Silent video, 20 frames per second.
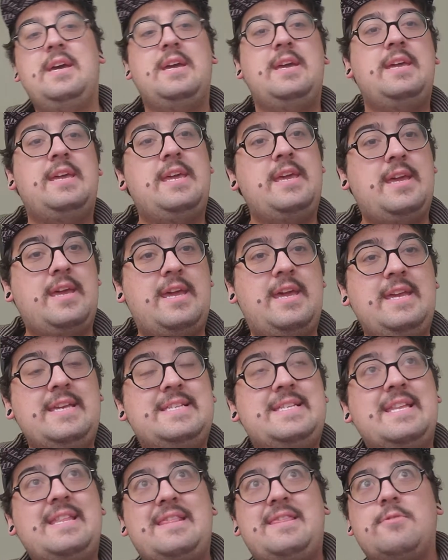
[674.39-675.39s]
He
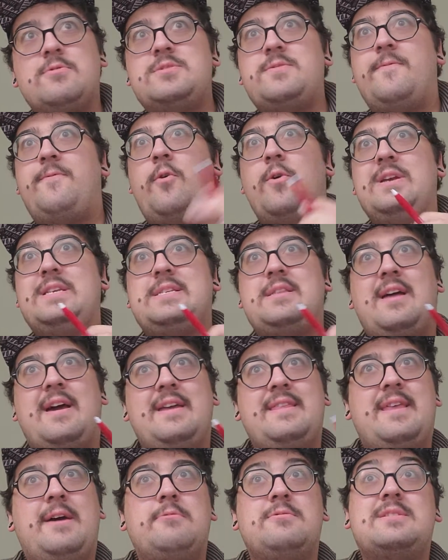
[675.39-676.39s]
said that there was a voice
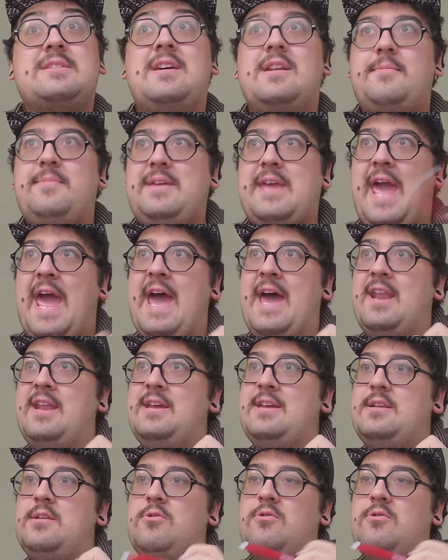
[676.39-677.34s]
line that was gonna be added,